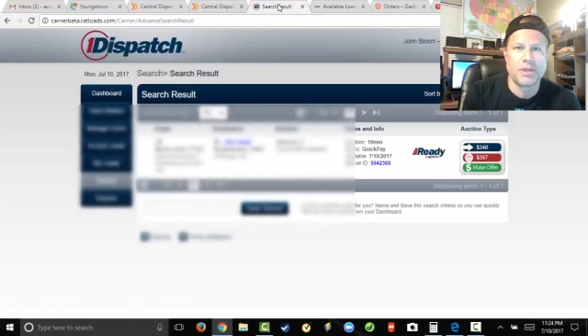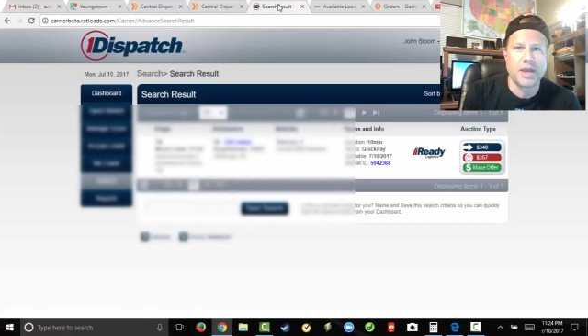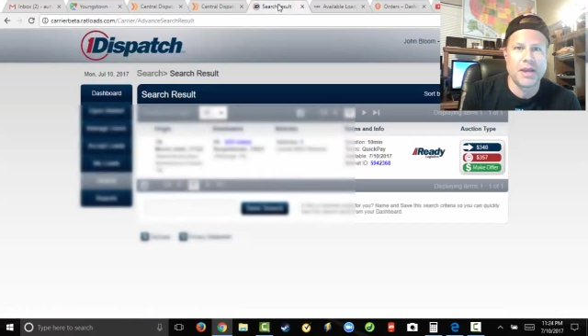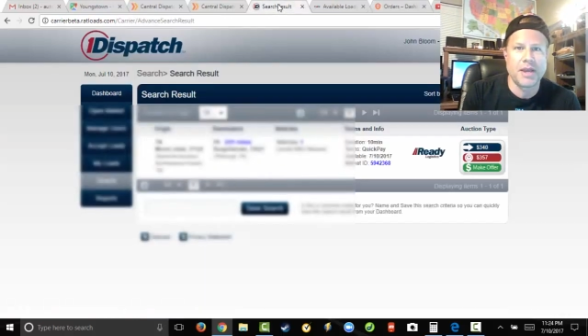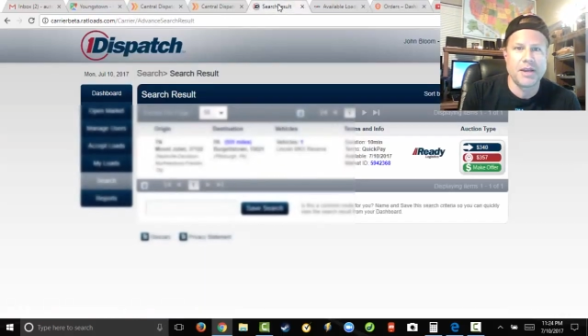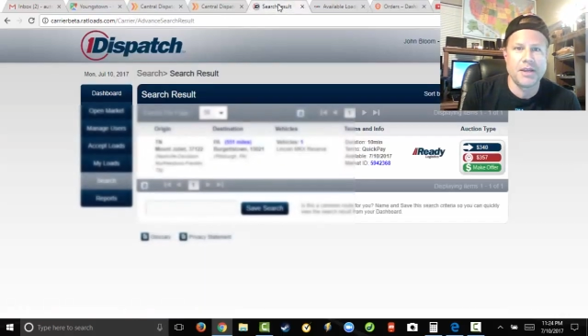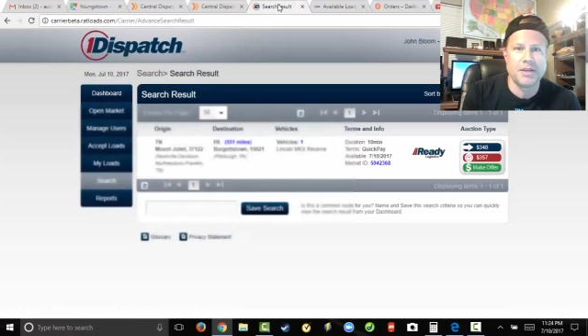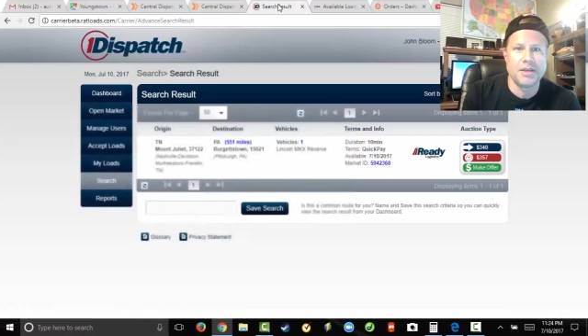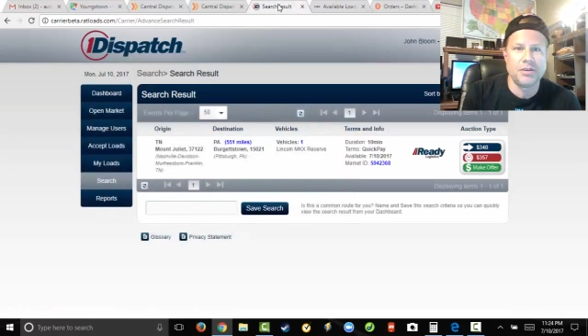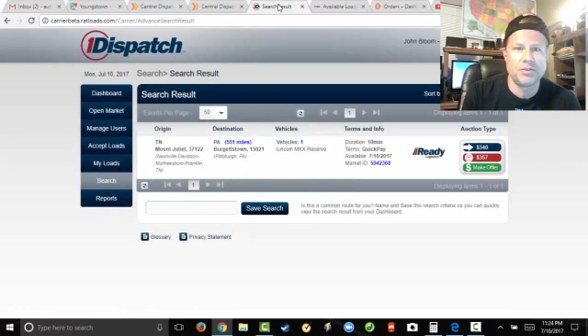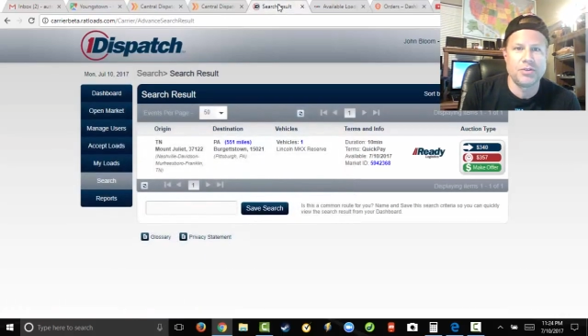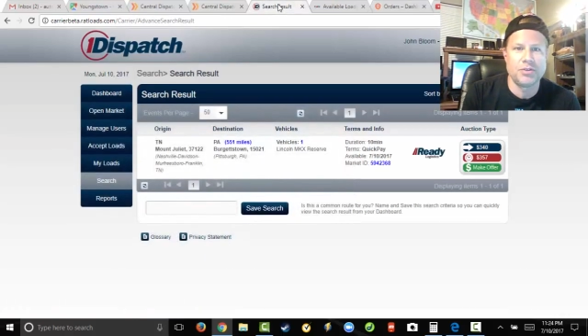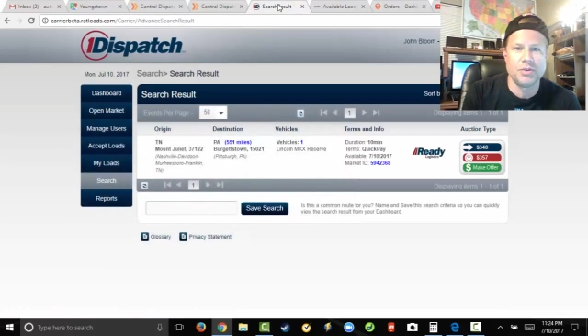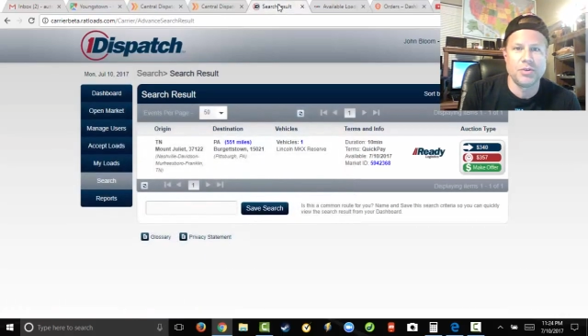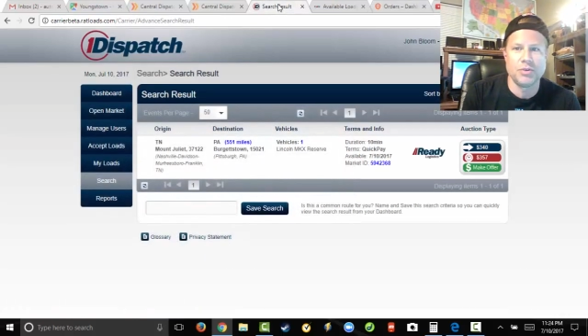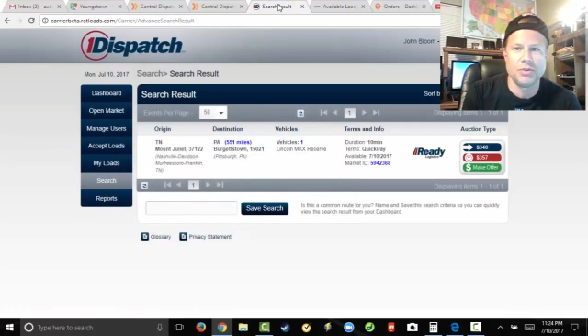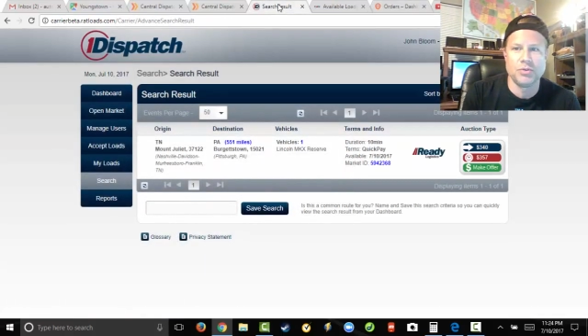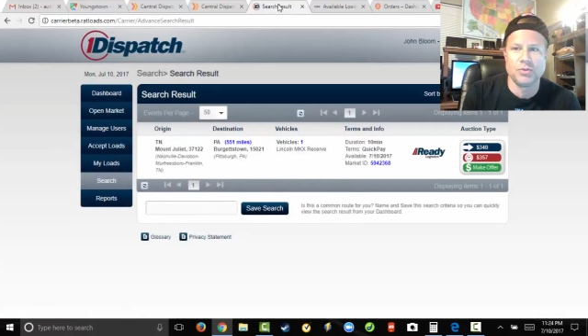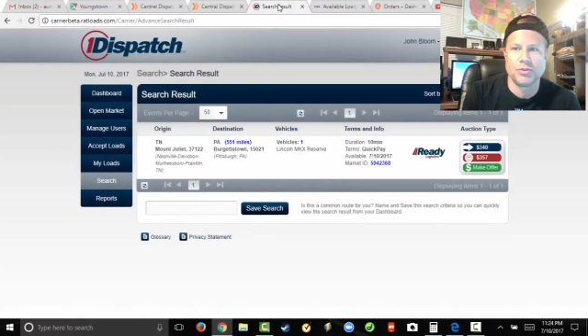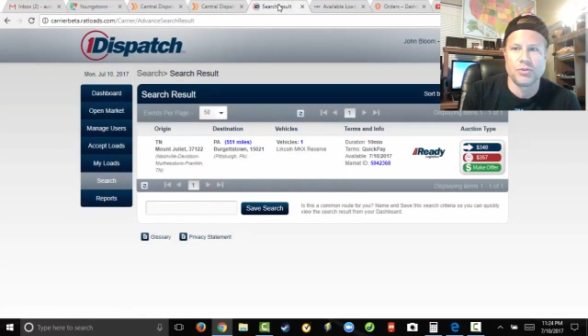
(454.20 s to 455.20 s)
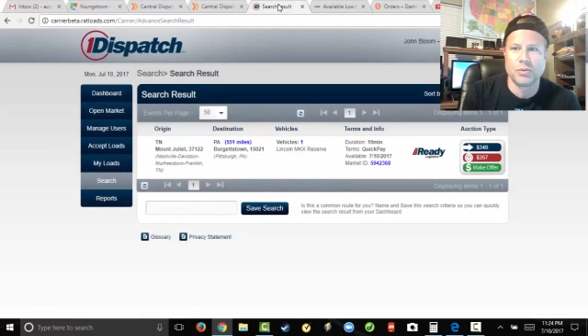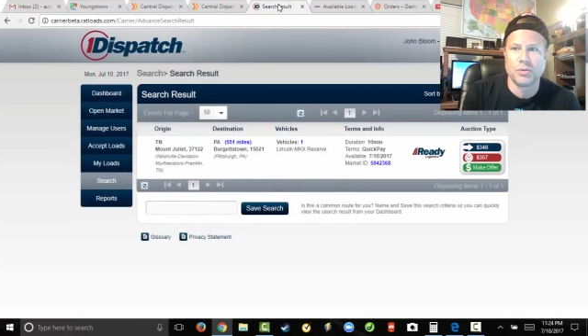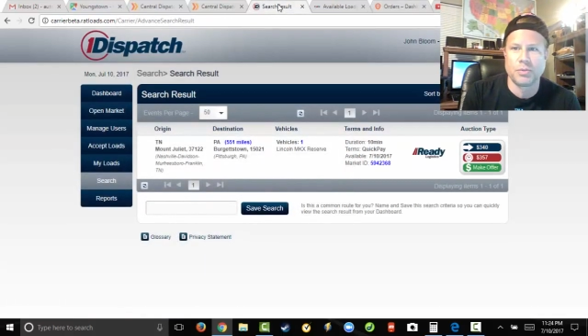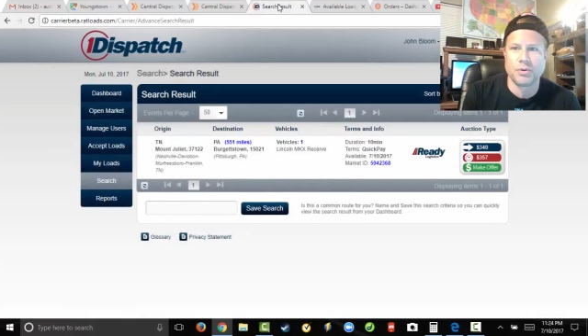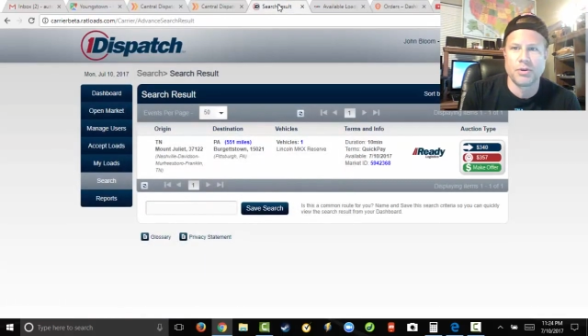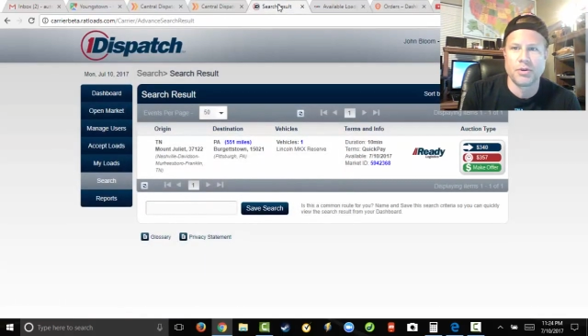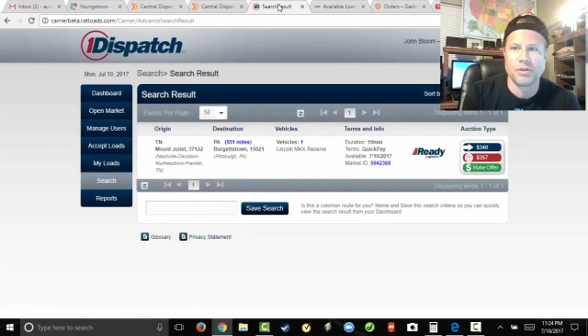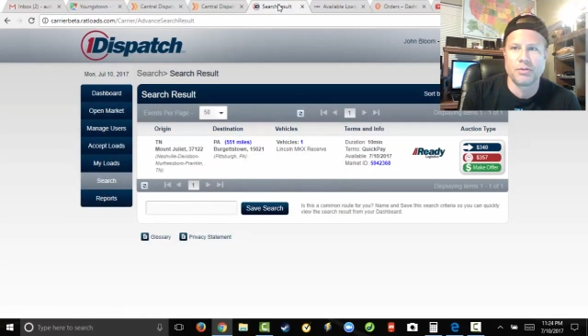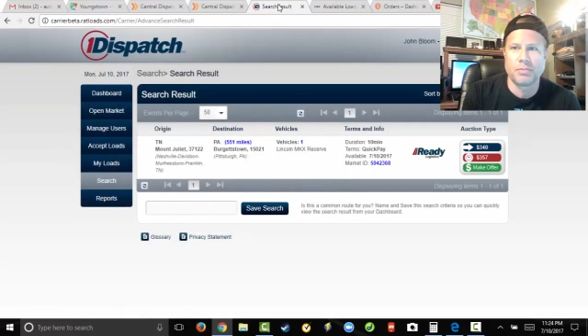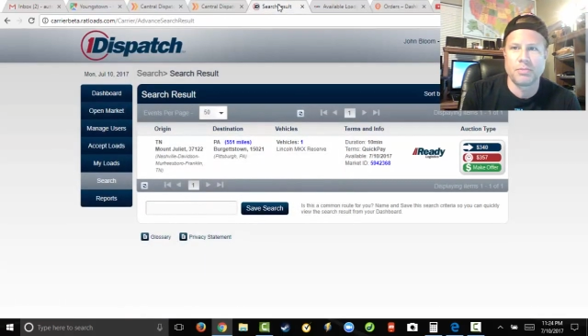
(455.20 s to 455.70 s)
put that into
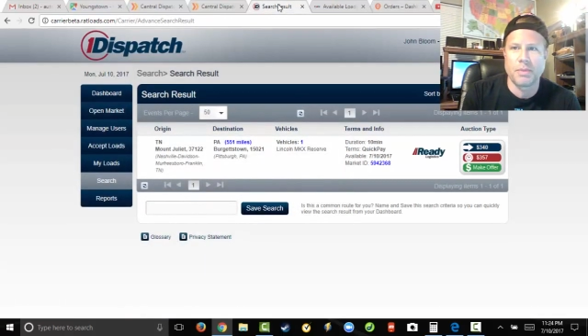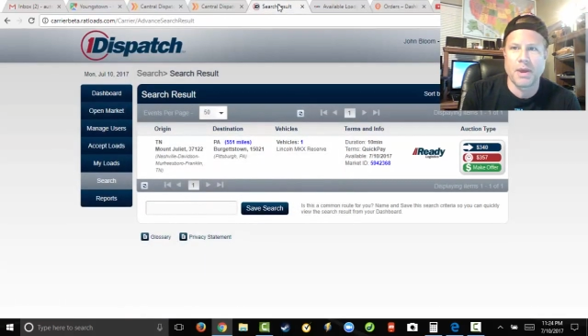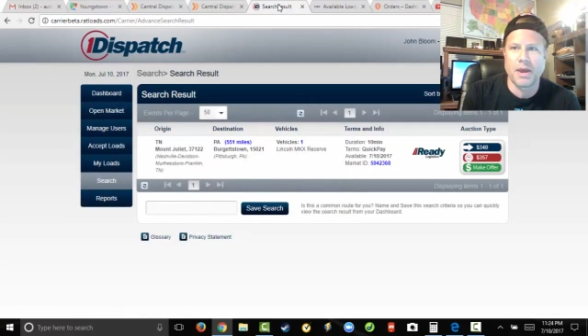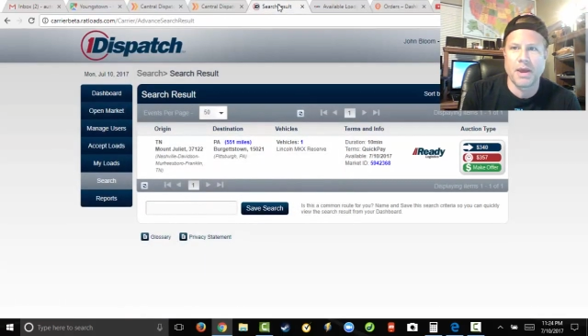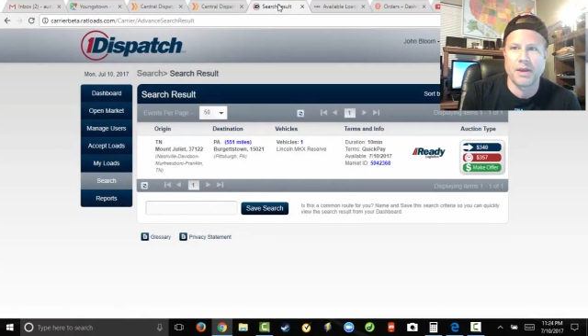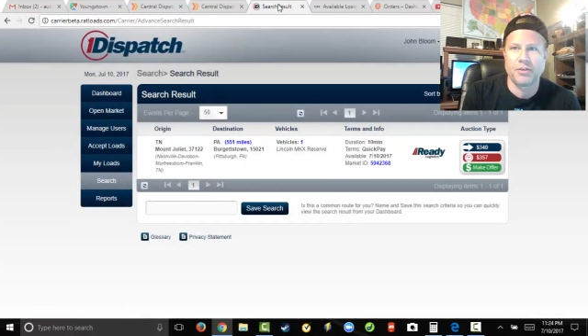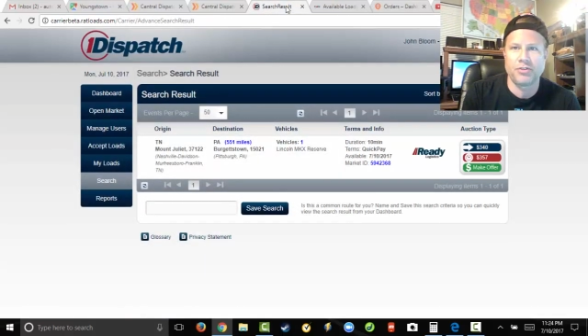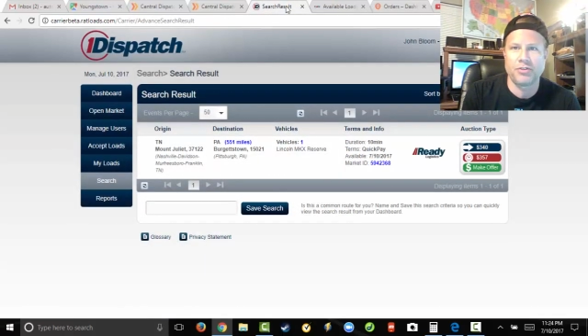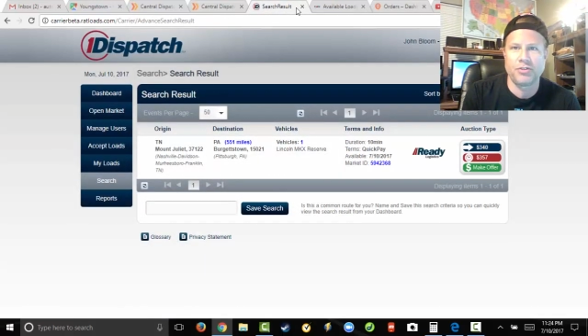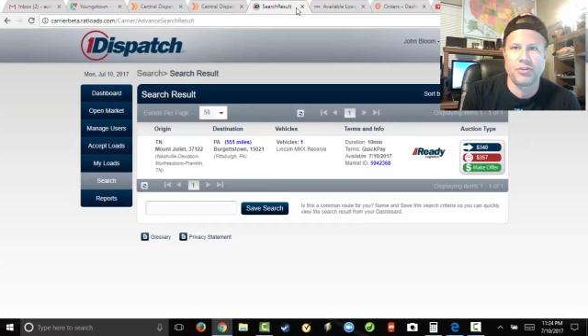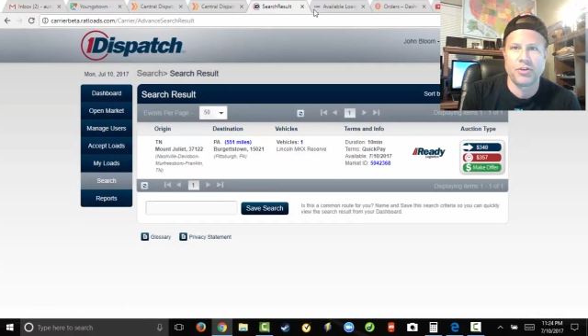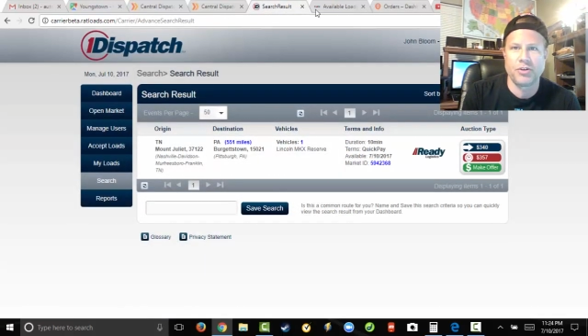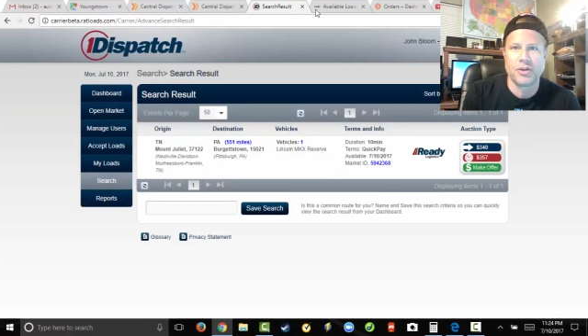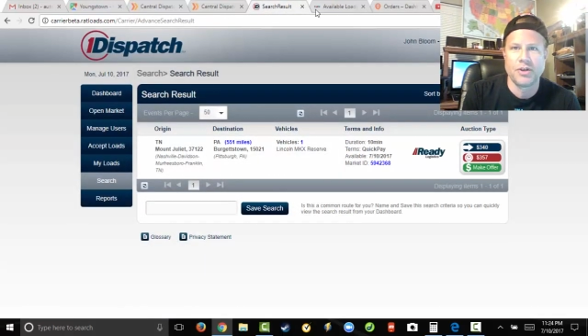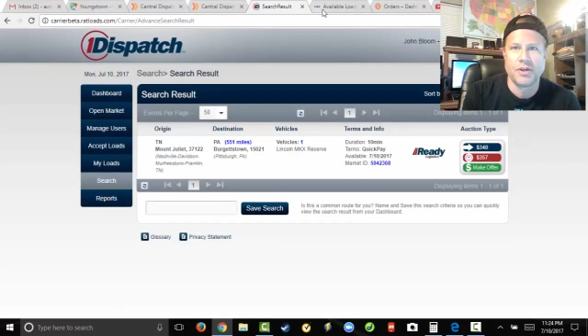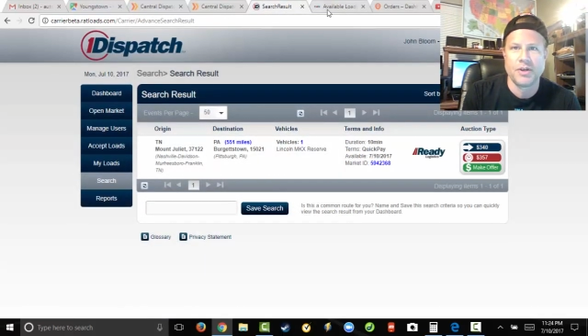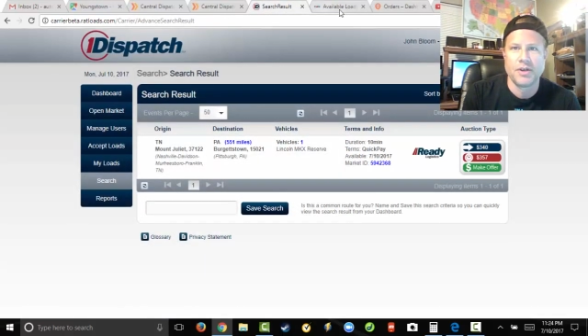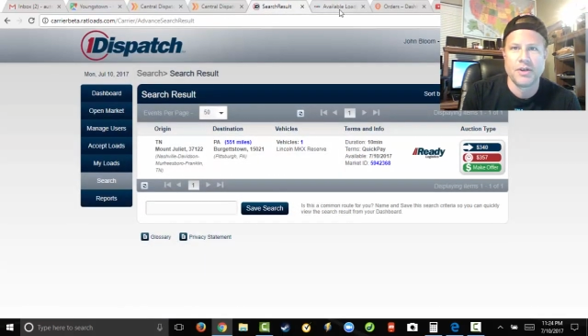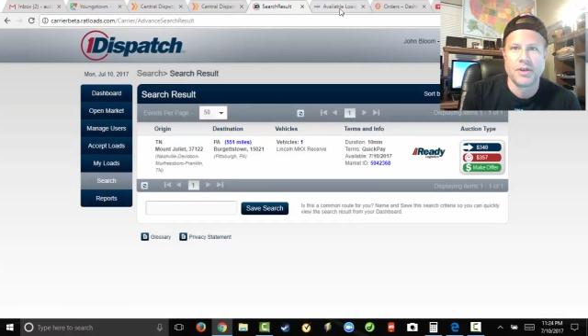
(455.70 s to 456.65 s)
Super Dispatch.